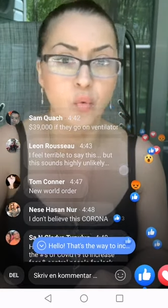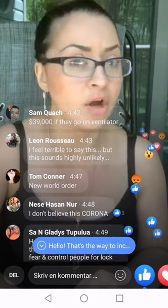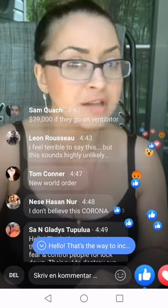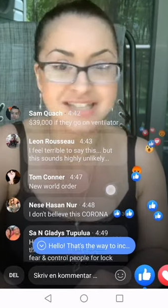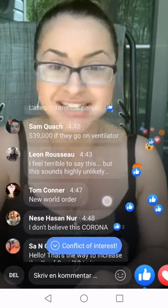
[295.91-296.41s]

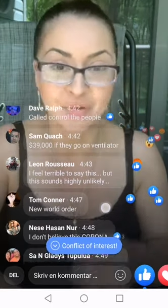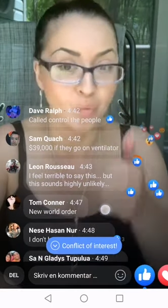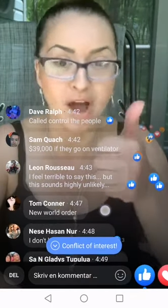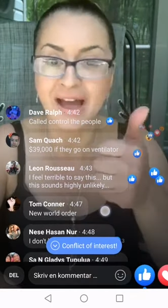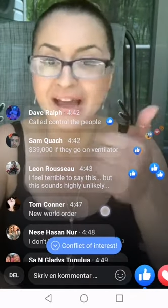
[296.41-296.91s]
what?
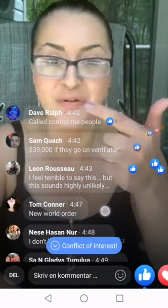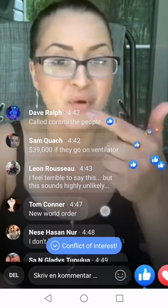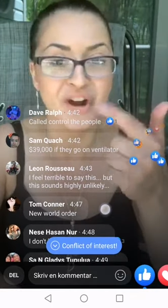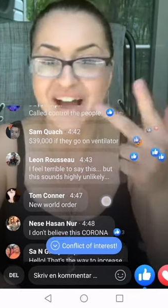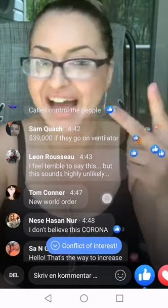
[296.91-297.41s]
Why?
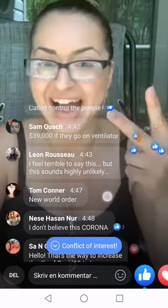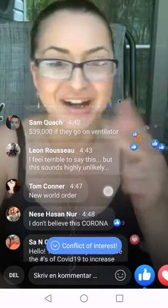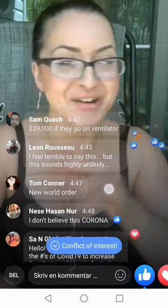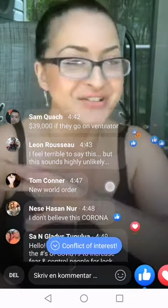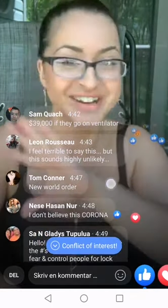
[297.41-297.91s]
What?
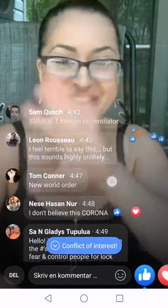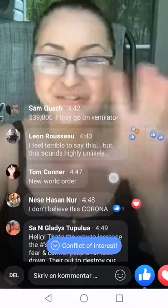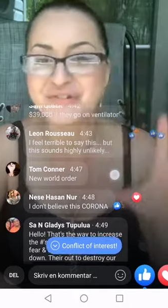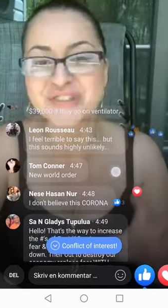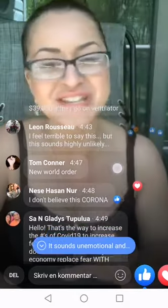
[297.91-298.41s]
How?
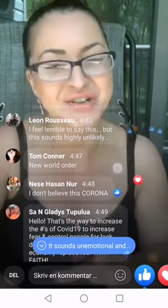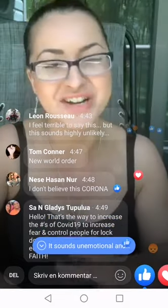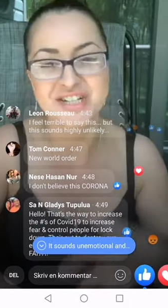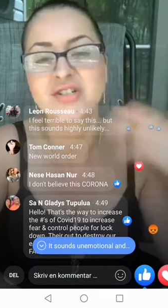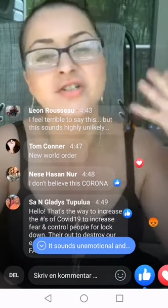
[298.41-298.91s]
All these
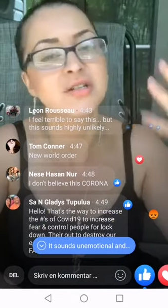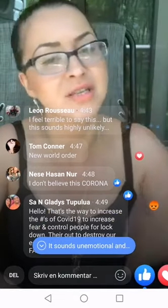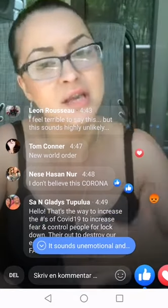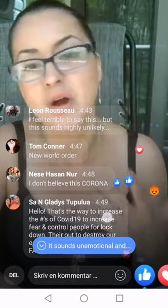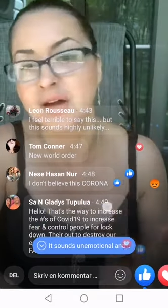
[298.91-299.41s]
questions,
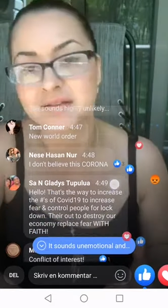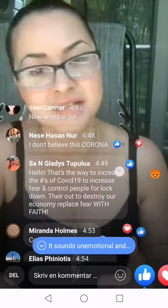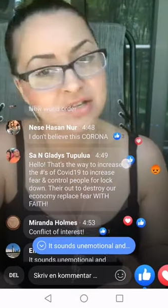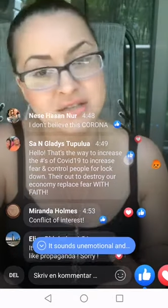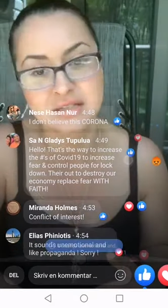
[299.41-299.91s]
just keep
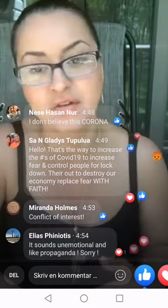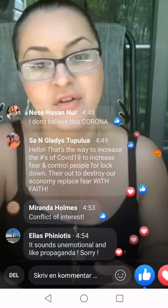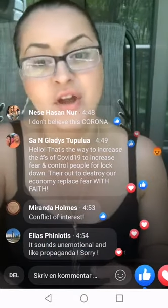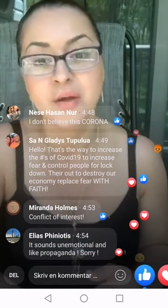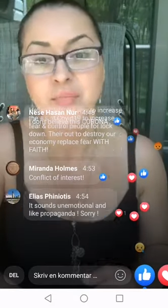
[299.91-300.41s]
asking
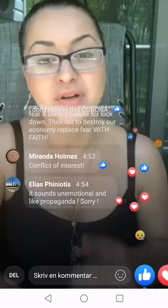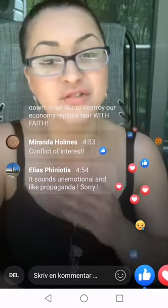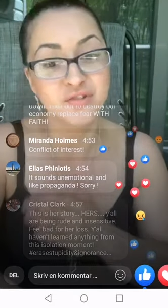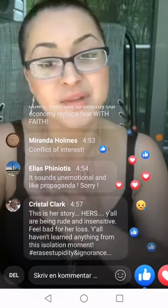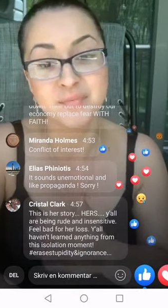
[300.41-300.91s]
yourself
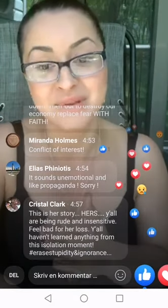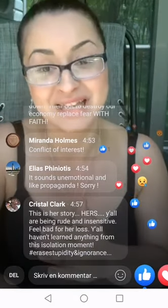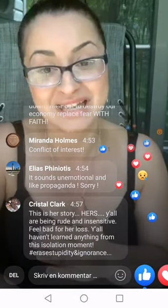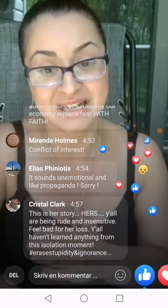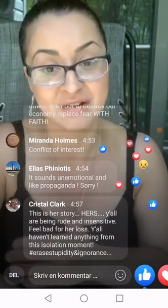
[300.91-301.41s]
because from the
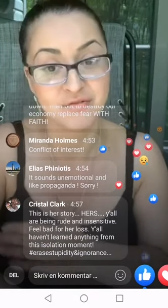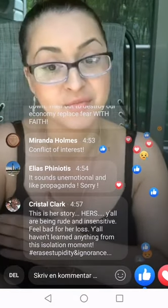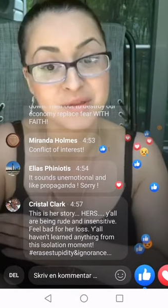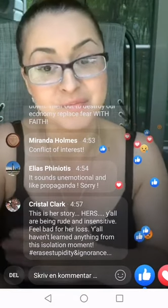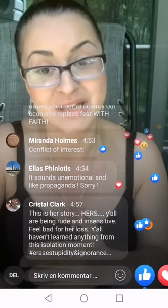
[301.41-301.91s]

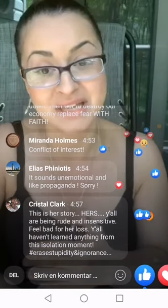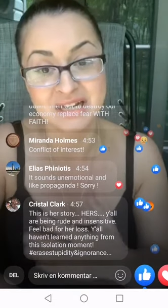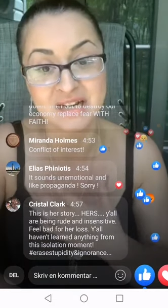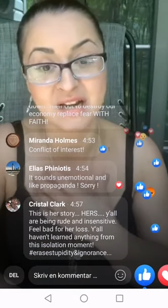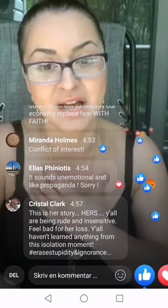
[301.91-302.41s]

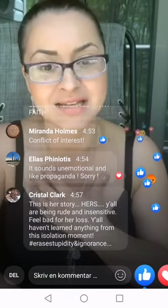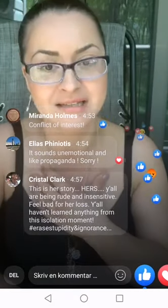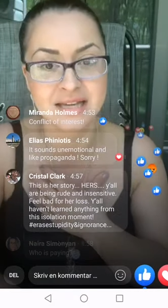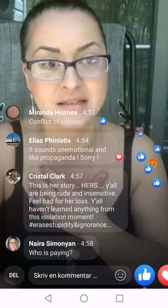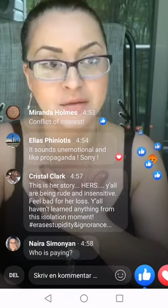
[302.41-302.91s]
beginning, I
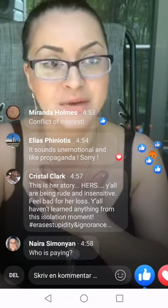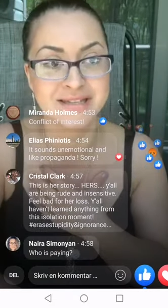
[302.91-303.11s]
said to